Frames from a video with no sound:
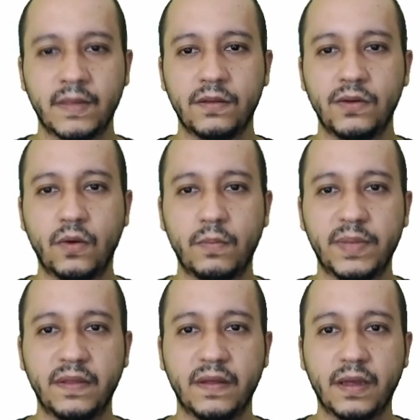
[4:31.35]
you copy
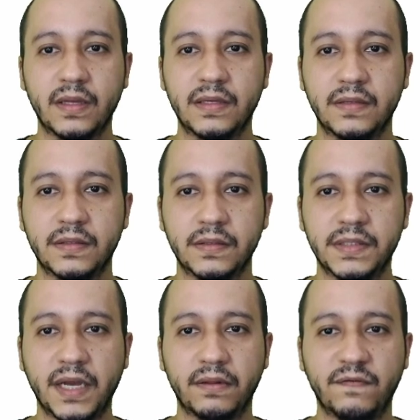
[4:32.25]
the
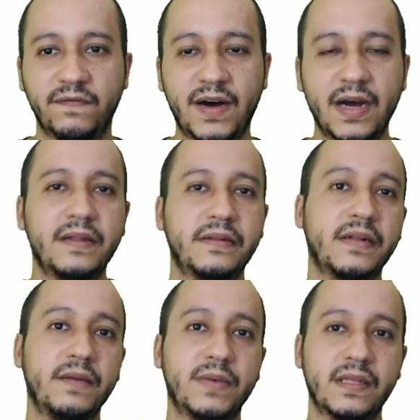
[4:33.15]
json file
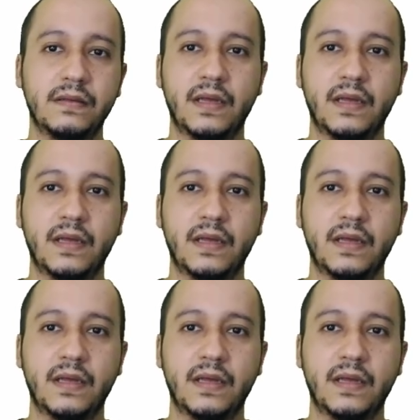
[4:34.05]
save it